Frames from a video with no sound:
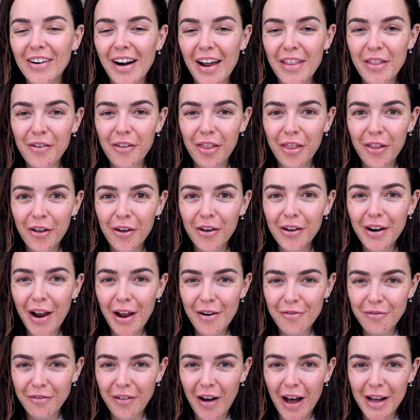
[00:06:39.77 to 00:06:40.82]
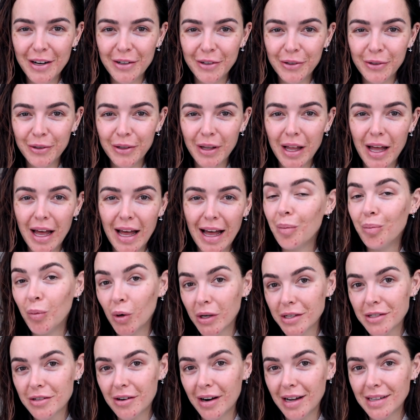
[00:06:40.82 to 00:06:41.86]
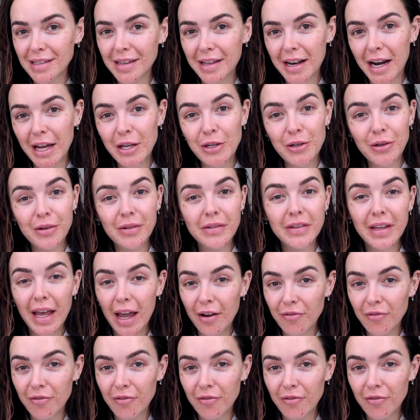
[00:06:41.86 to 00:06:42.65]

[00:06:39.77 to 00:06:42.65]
All right, the third and final moisturizer that I use